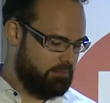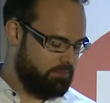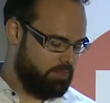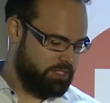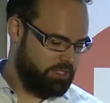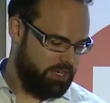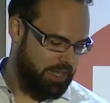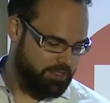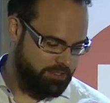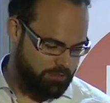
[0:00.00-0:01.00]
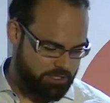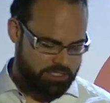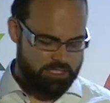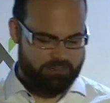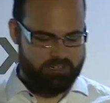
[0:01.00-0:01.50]
which led to a
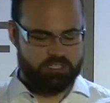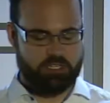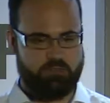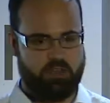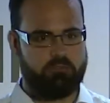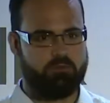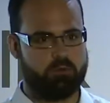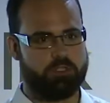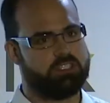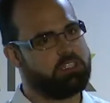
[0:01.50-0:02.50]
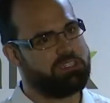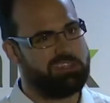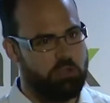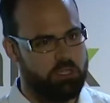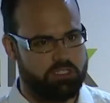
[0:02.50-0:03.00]
series of unfortunate
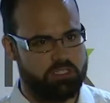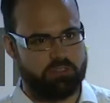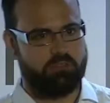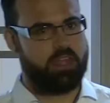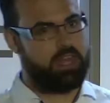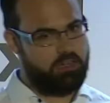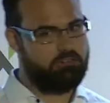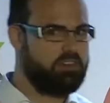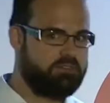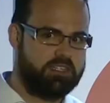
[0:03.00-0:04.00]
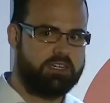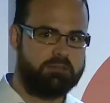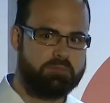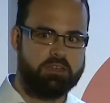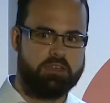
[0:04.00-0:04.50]
losses of that aircraft
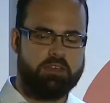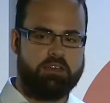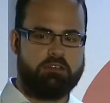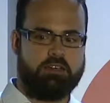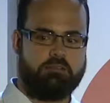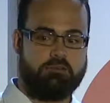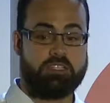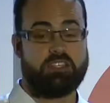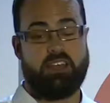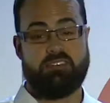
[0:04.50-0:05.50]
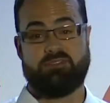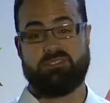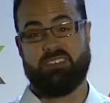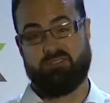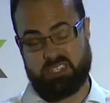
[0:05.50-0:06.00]
type, which
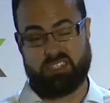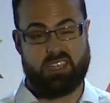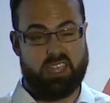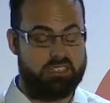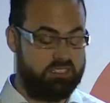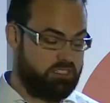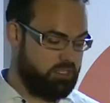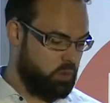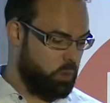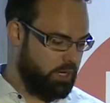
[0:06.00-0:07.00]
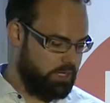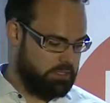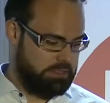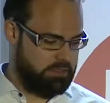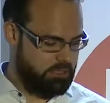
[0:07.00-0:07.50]
left investigators
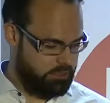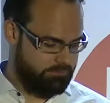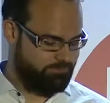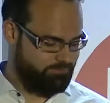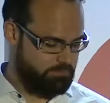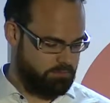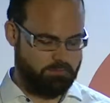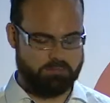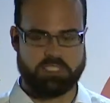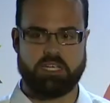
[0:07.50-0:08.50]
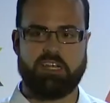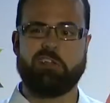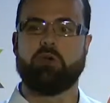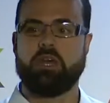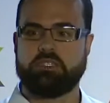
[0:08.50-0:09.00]
quite
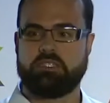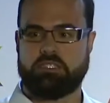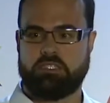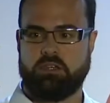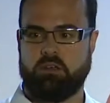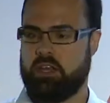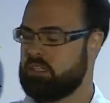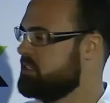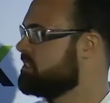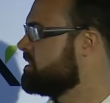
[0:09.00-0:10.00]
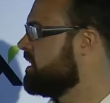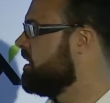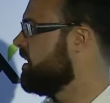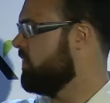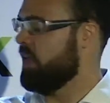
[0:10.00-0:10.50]
clueless. So in essence,
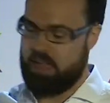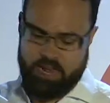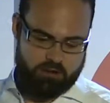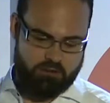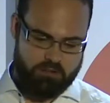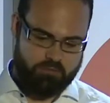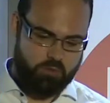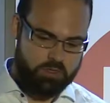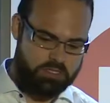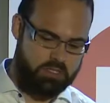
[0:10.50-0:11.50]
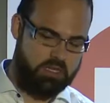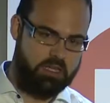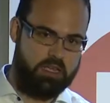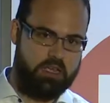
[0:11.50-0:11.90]
that aircraft was the